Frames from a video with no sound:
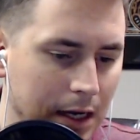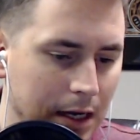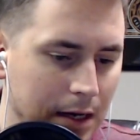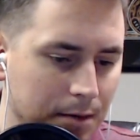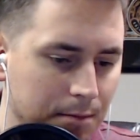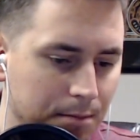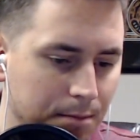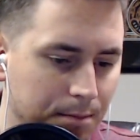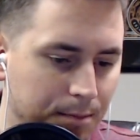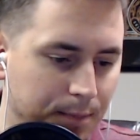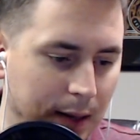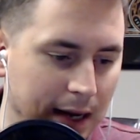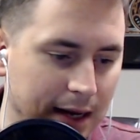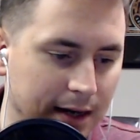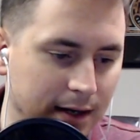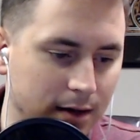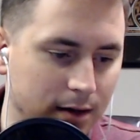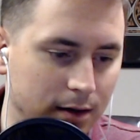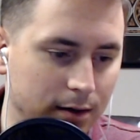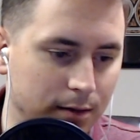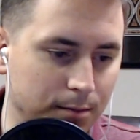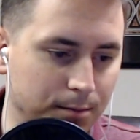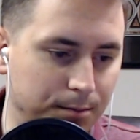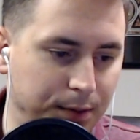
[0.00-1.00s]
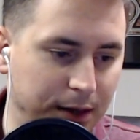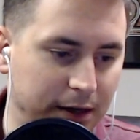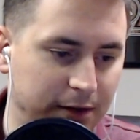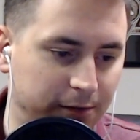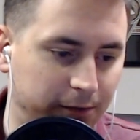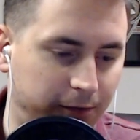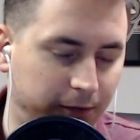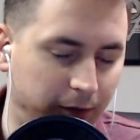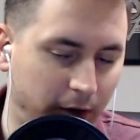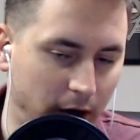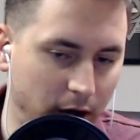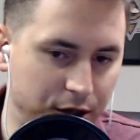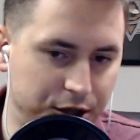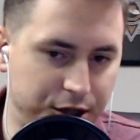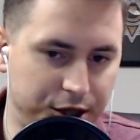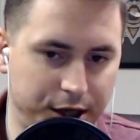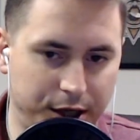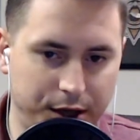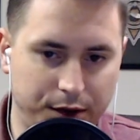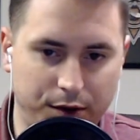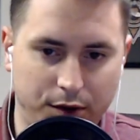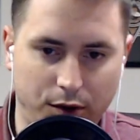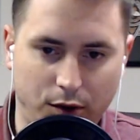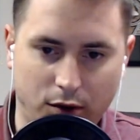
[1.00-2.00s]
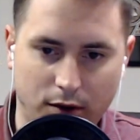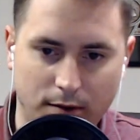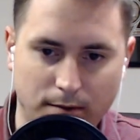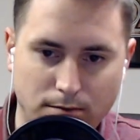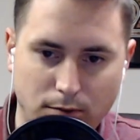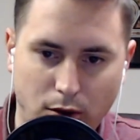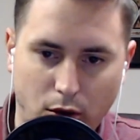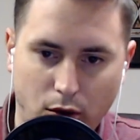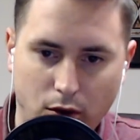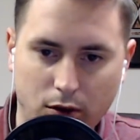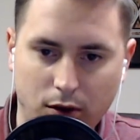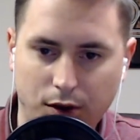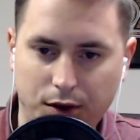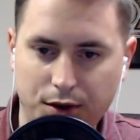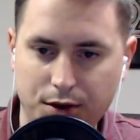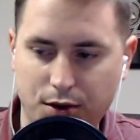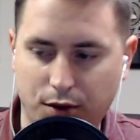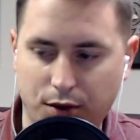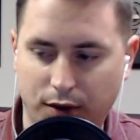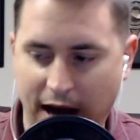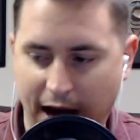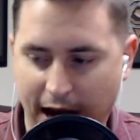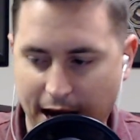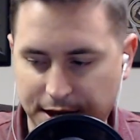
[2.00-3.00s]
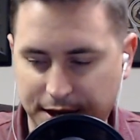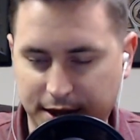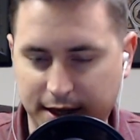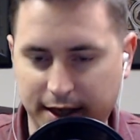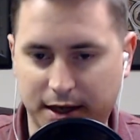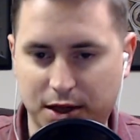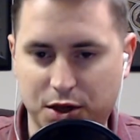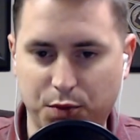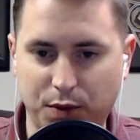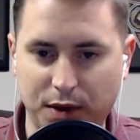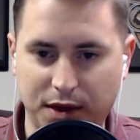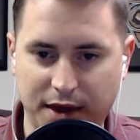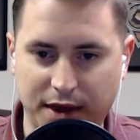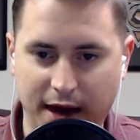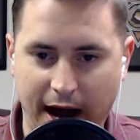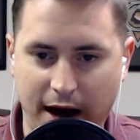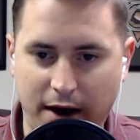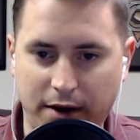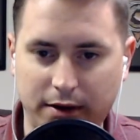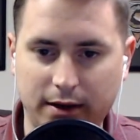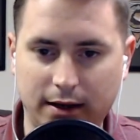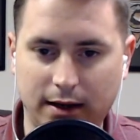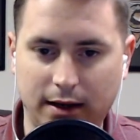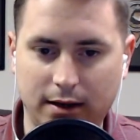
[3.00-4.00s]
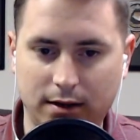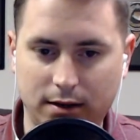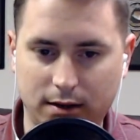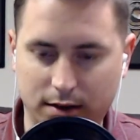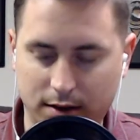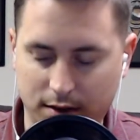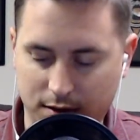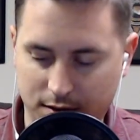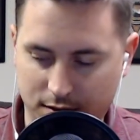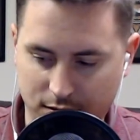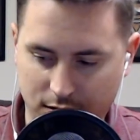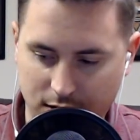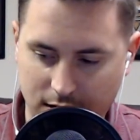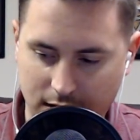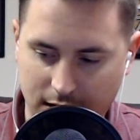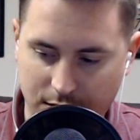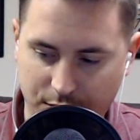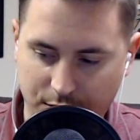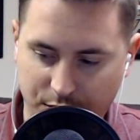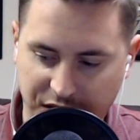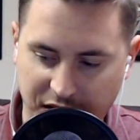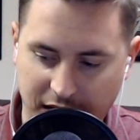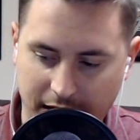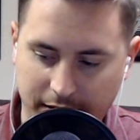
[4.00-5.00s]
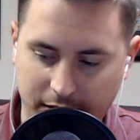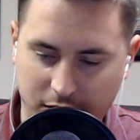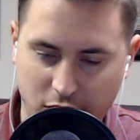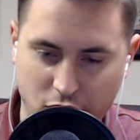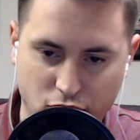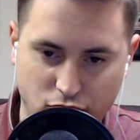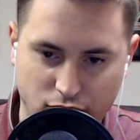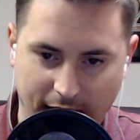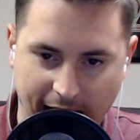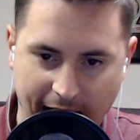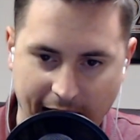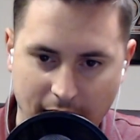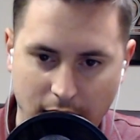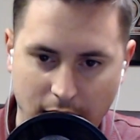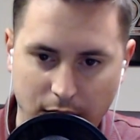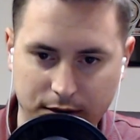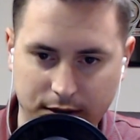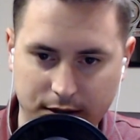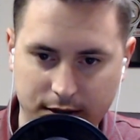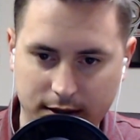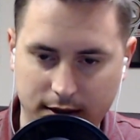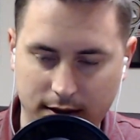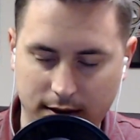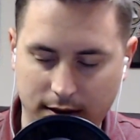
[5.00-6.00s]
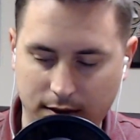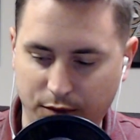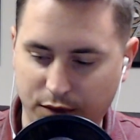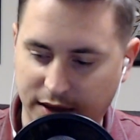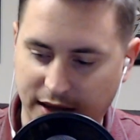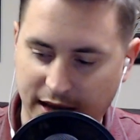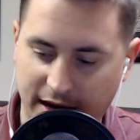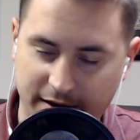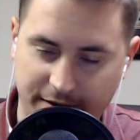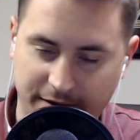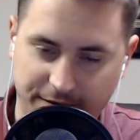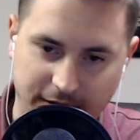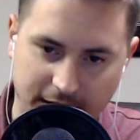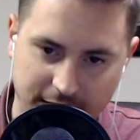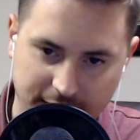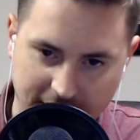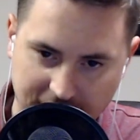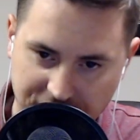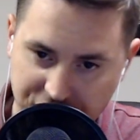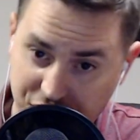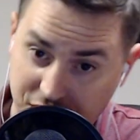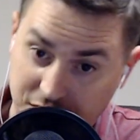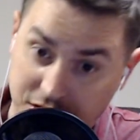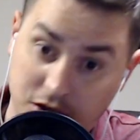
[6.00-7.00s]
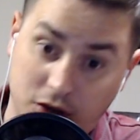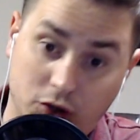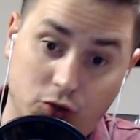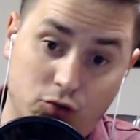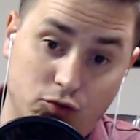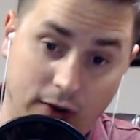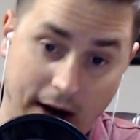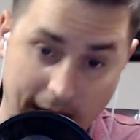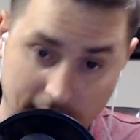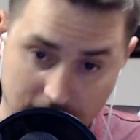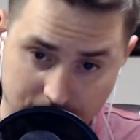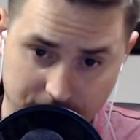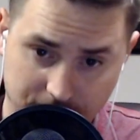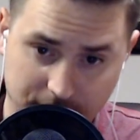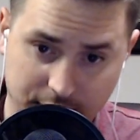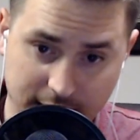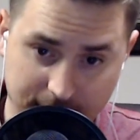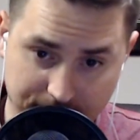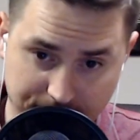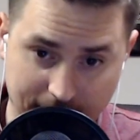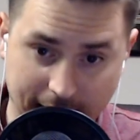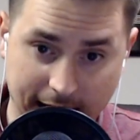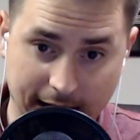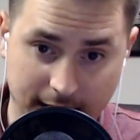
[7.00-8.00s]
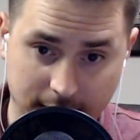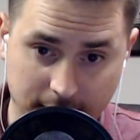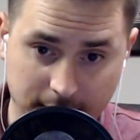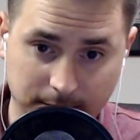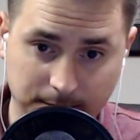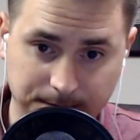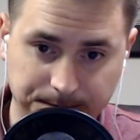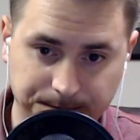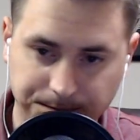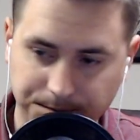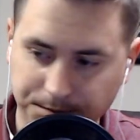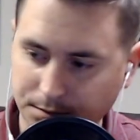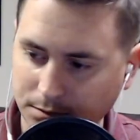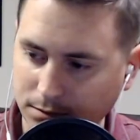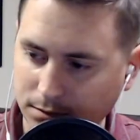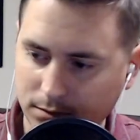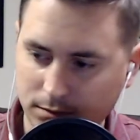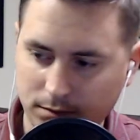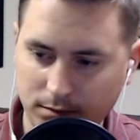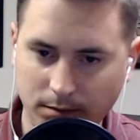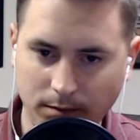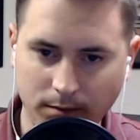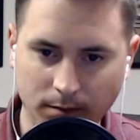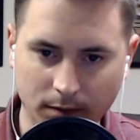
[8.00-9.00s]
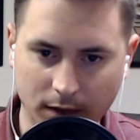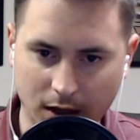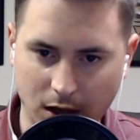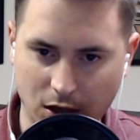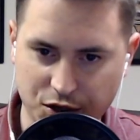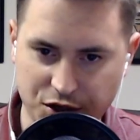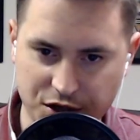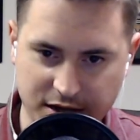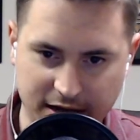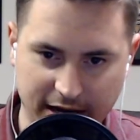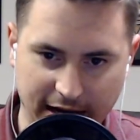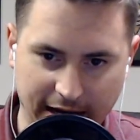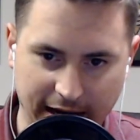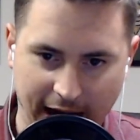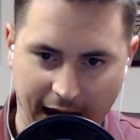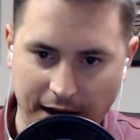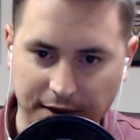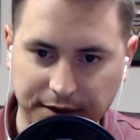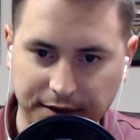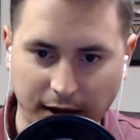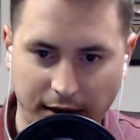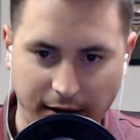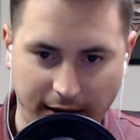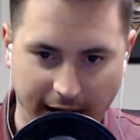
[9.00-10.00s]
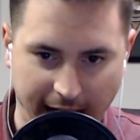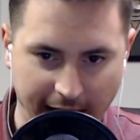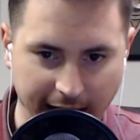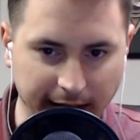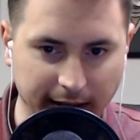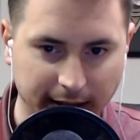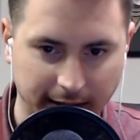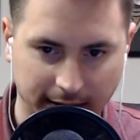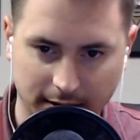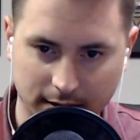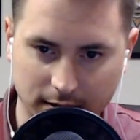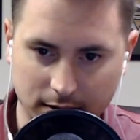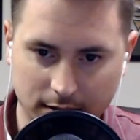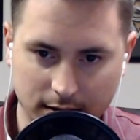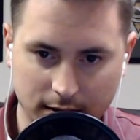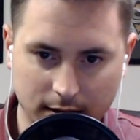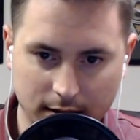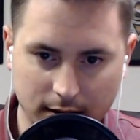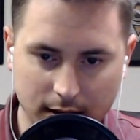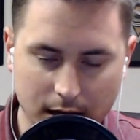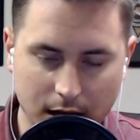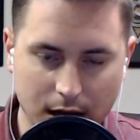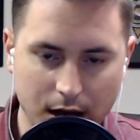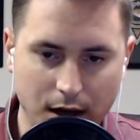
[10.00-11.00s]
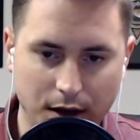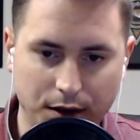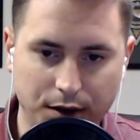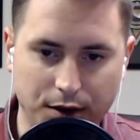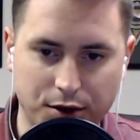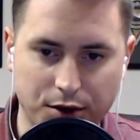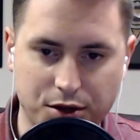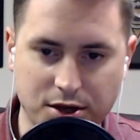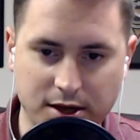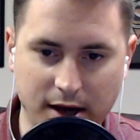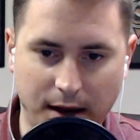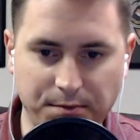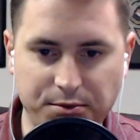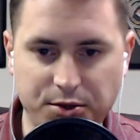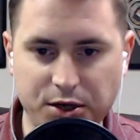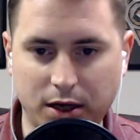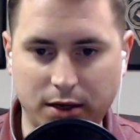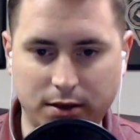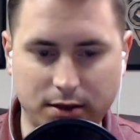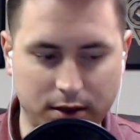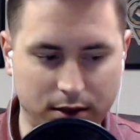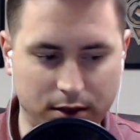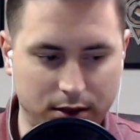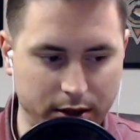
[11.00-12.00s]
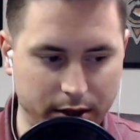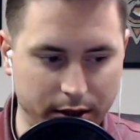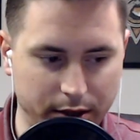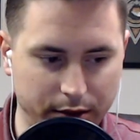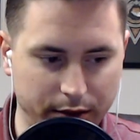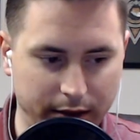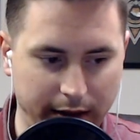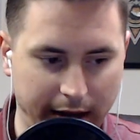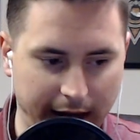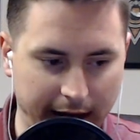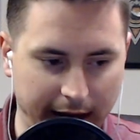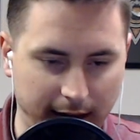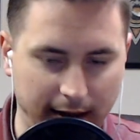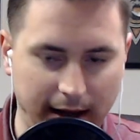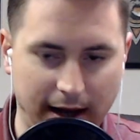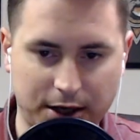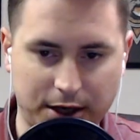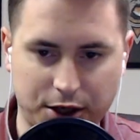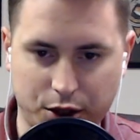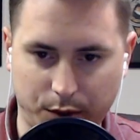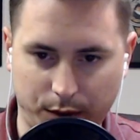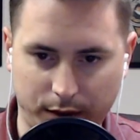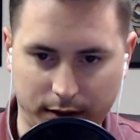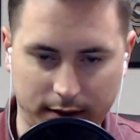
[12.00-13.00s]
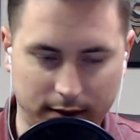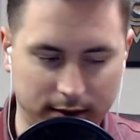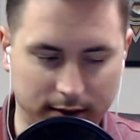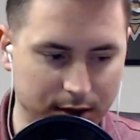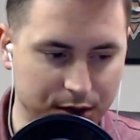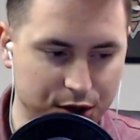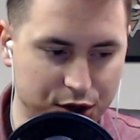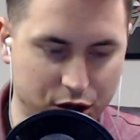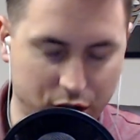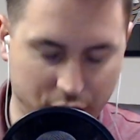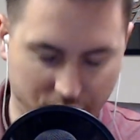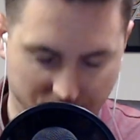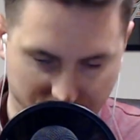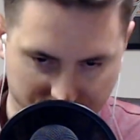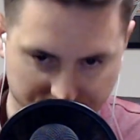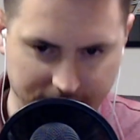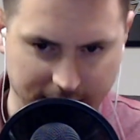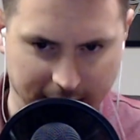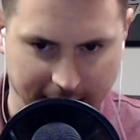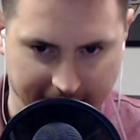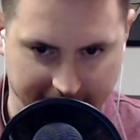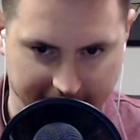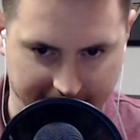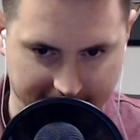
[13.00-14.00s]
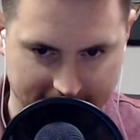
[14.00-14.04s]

But but virtue or morals or ethics without without a ground, without a foundation to ground them in, are just kind of out there hanging. They're subject to intellectual scrutiny.